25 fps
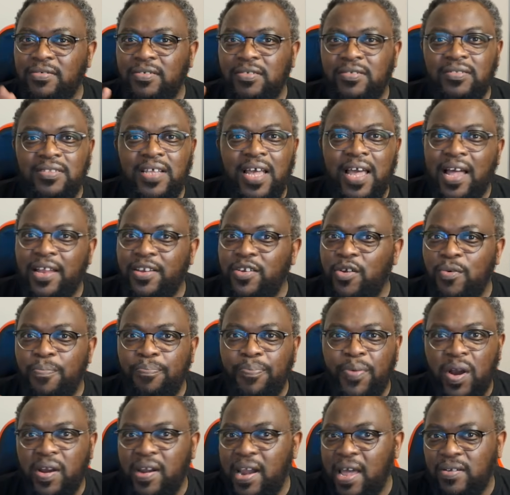there are no
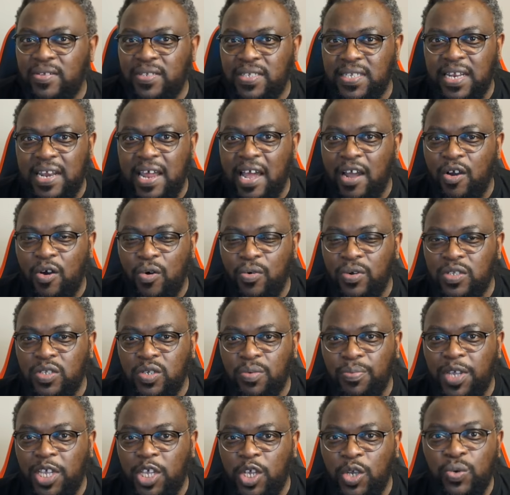pronouns that are going to
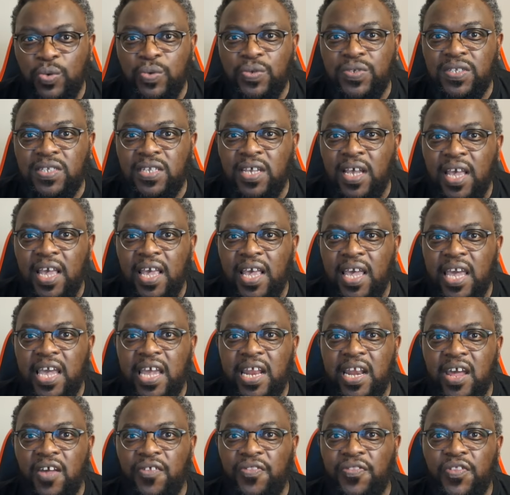be used
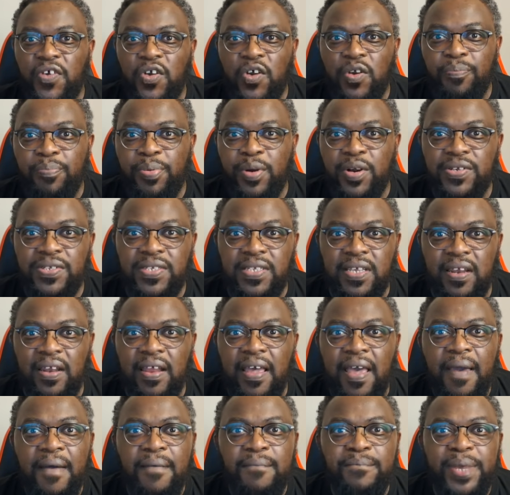in a third person.
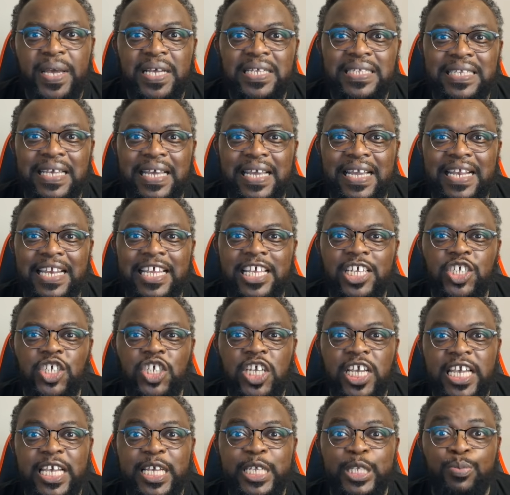Basically,
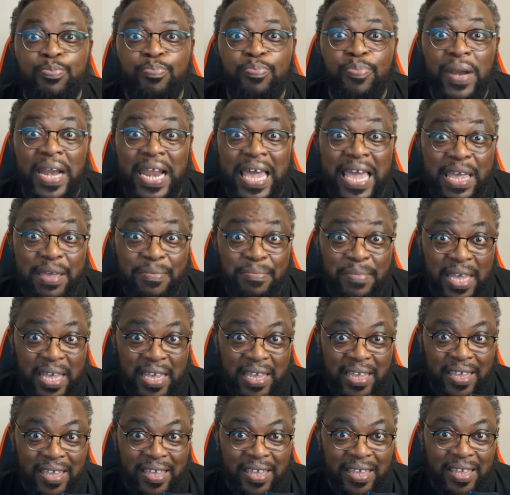she is
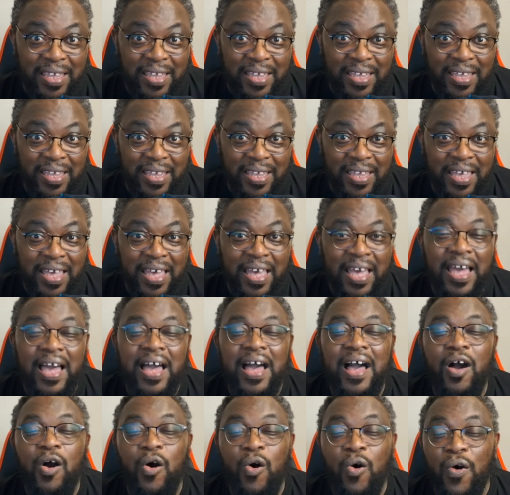blaming,
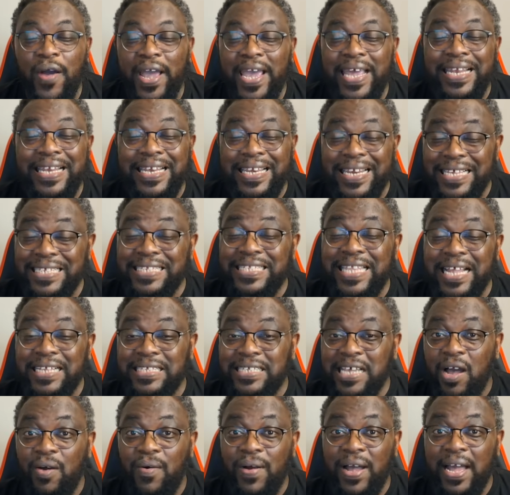or at least that's
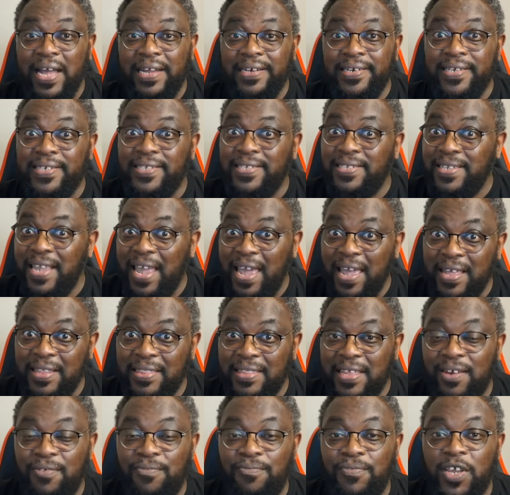how I
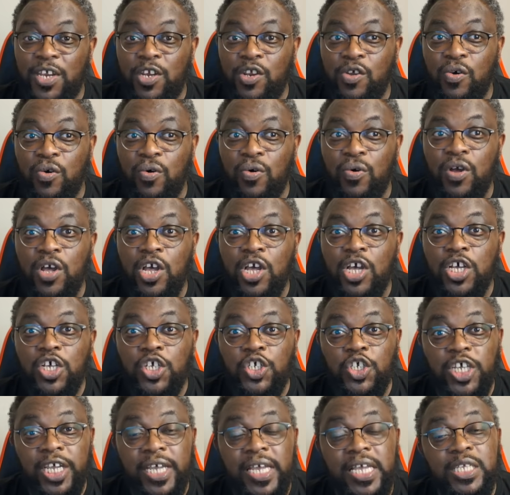understand that video.
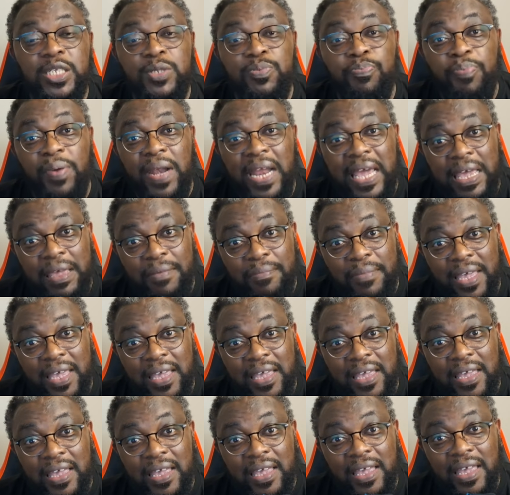She is
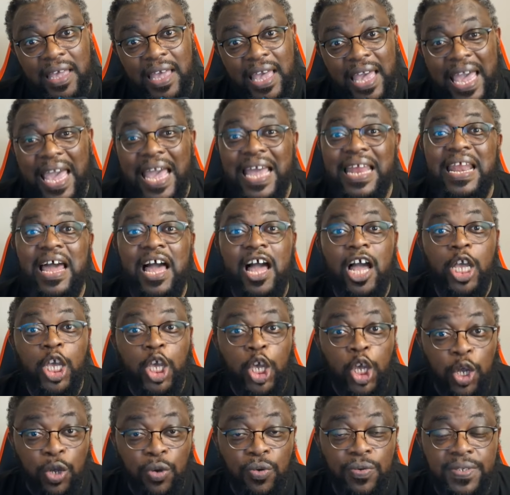blaming and
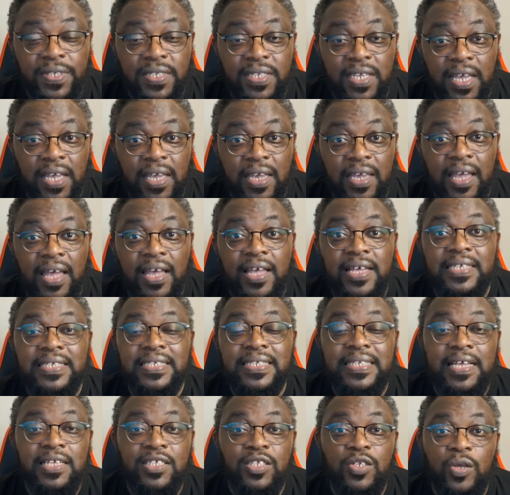accusing
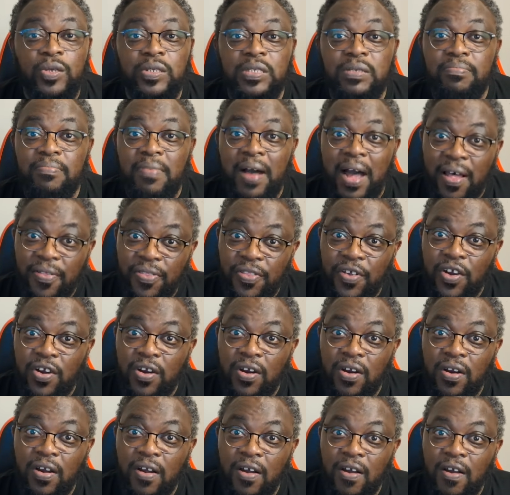Senzo's
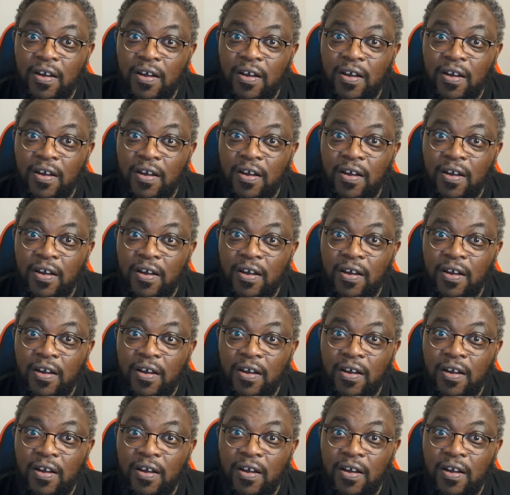mother